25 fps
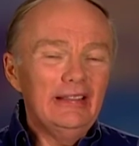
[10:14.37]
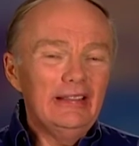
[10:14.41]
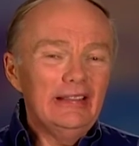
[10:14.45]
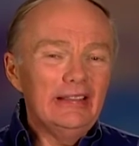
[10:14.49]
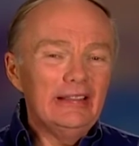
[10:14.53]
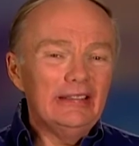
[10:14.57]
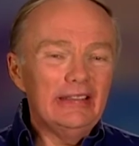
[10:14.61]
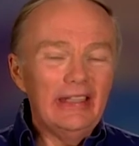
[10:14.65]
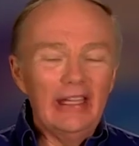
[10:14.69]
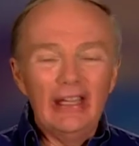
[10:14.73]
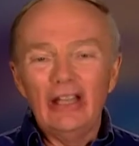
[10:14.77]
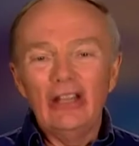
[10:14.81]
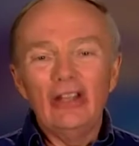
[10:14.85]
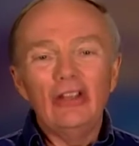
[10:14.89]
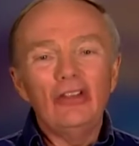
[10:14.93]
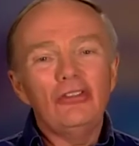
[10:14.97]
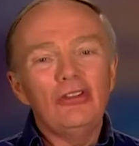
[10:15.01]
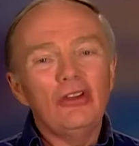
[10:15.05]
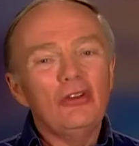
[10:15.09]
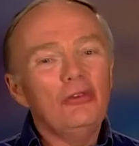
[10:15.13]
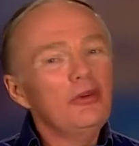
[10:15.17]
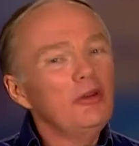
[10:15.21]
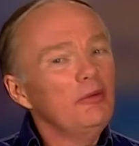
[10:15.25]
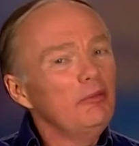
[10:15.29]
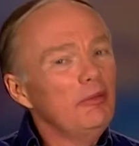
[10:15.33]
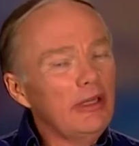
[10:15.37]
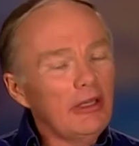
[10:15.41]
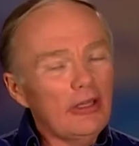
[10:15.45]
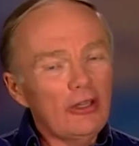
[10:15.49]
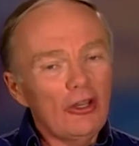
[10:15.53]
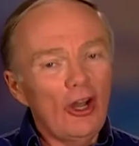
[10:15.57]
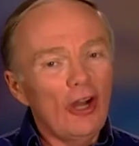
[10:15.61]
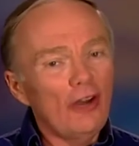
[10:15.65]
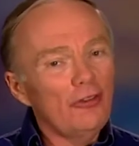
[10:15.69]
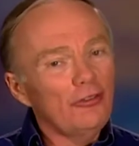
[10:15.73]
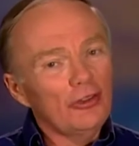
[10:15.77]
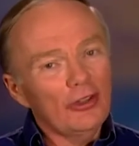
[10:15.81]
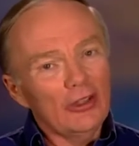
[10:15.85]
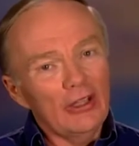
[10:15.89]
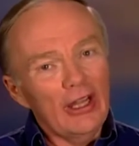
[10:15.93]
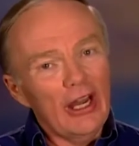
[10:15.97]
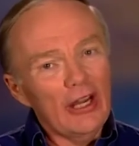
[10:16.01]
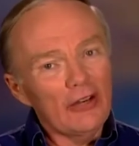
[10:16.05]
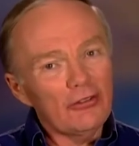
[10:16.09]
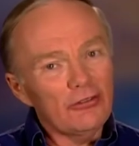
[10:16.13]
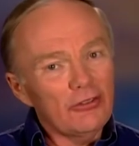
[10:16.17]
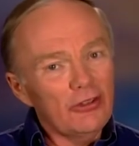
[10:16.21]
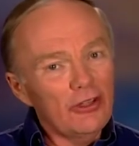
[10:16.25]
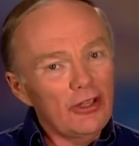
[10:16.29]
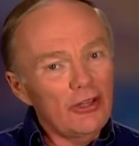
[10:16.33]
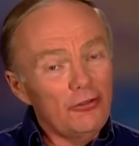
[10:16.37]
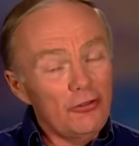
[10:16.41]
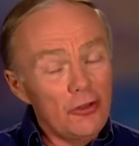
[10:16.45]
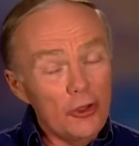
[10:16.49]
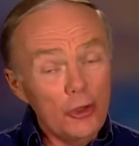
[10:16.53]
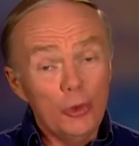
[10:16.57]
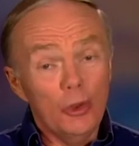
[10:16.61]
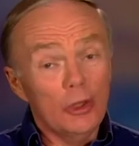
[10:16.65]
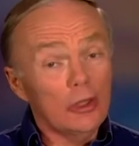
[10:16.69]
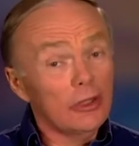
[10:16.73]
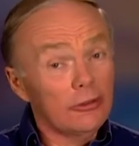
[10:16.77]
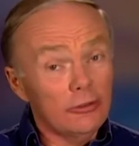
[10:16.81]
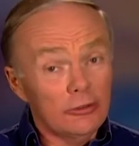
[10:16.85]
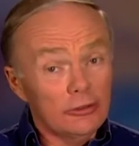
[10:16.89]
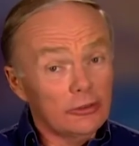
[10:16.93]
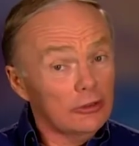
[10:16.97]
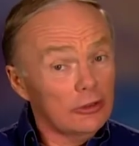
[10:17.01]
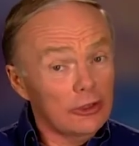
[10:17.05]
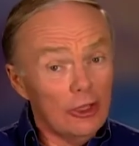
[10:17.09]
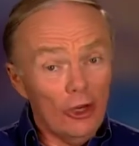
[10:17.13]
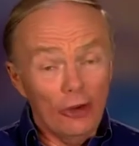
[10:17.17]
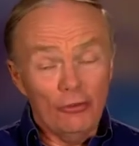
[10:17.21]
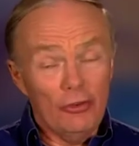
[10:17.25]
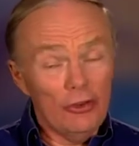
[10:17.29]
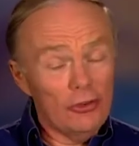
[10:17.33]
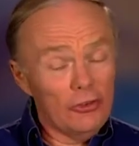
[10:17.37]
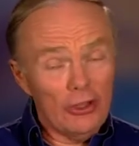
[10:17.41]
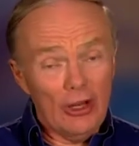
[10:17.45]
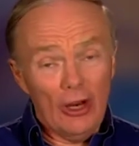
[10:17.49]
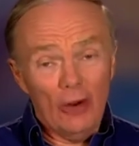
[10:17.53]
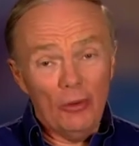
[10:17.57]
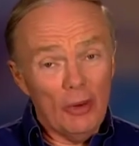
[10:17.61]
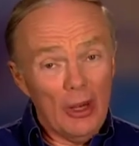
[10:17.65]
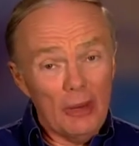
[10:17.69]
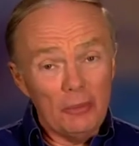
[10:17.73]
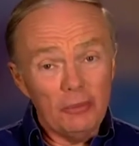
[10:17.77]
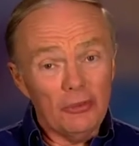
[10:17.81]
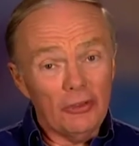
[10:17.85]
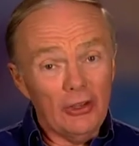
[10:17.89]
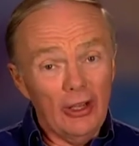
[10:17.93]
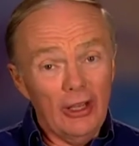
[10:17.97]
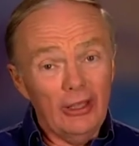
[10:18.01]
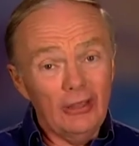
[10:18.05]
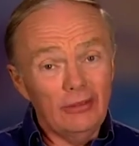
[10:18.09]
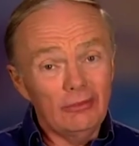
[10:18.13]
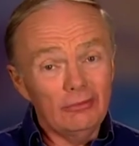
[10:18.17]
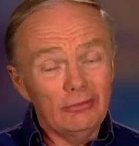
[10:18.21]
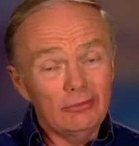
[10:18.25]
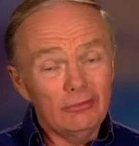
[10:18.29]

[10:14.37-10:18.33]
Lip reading: And that is, it would mean an awful lot if you would go visit our website,